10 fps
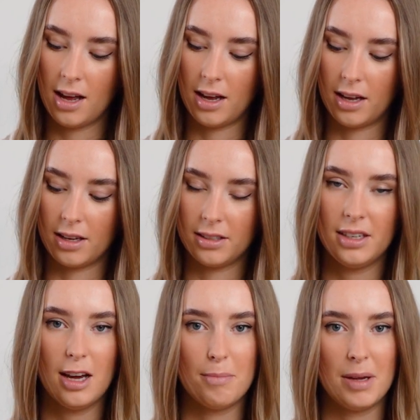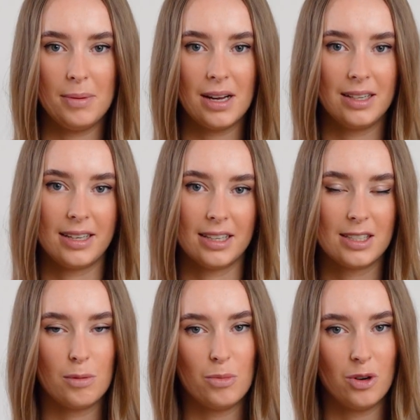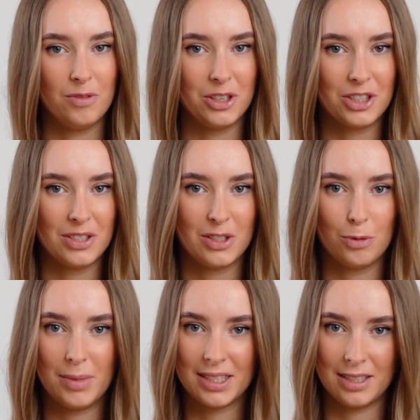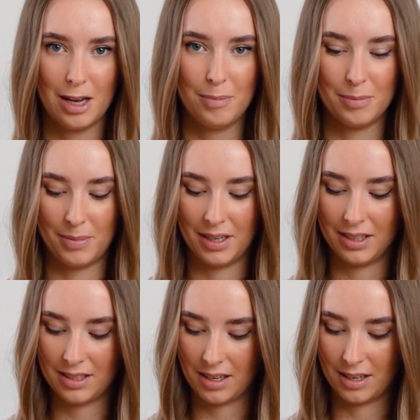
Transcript: And yeah, maybe I'll get some more versions to mix it up a bit.